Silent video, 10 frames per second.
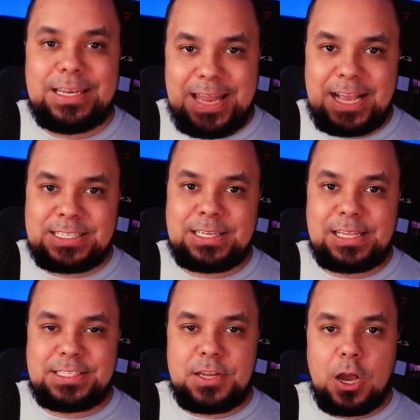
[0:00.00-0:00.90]
Next,
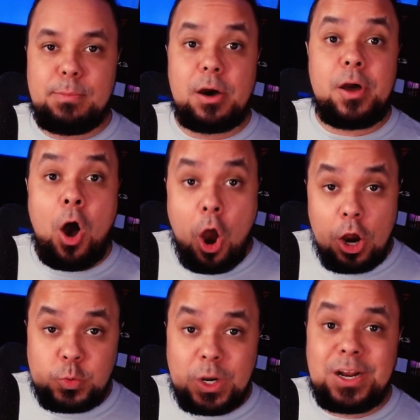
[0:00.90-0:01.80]
let's talk about
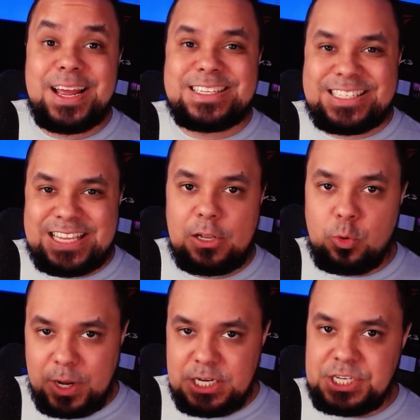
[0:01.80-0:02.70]
hardware
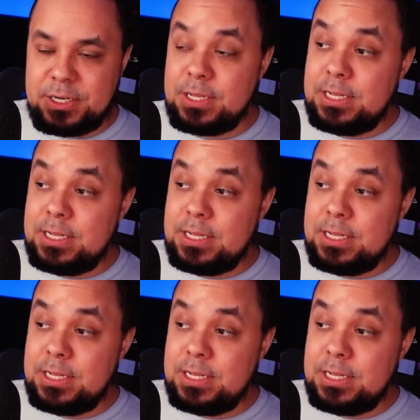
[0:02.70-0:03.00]
acceleration.